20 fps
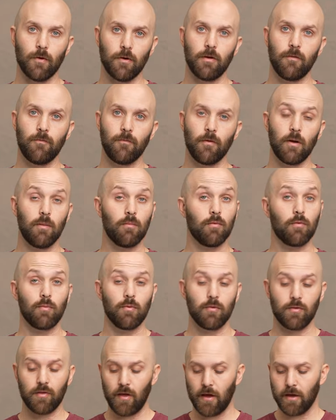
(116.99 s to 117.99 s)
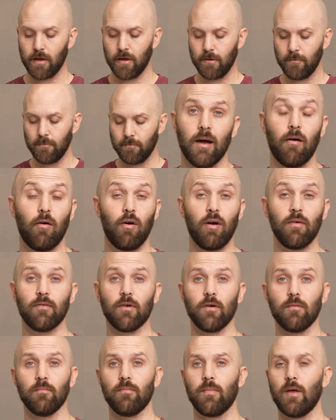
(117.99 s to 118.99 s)
30 frames per second.
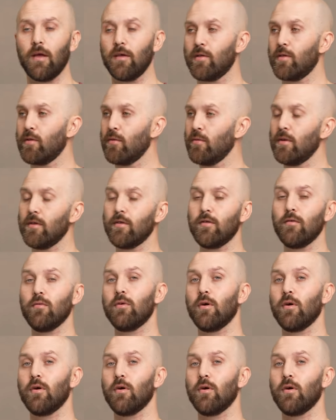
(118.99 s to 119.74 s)
However, as soon as you